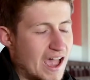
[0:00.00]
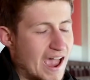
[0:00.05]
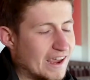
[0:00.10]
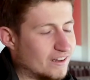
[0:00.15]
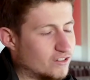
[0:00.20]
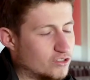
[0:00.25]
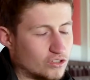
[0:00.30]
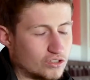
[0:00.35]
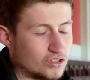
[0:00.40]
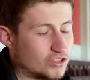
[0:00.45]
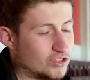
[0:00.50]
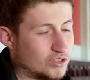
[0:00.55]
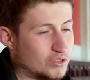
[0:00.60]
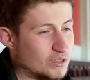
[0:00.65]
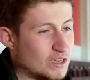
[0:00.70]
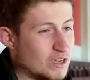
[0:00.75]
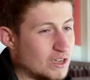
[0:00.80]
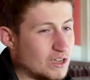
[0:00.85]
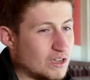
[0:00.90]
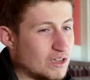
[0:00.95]
I guess
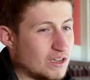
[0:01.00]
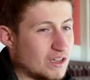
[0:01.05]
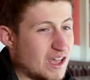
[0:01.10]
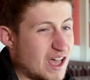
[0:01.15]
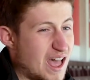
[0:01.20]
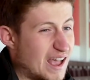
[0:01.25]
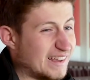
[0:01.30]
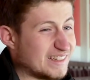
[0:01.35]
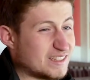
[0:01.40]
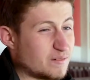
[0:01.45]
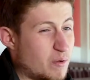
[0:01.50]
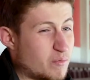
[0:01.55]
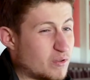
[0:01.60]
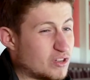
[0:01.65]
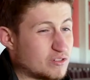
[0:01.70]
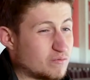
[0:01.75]
I probably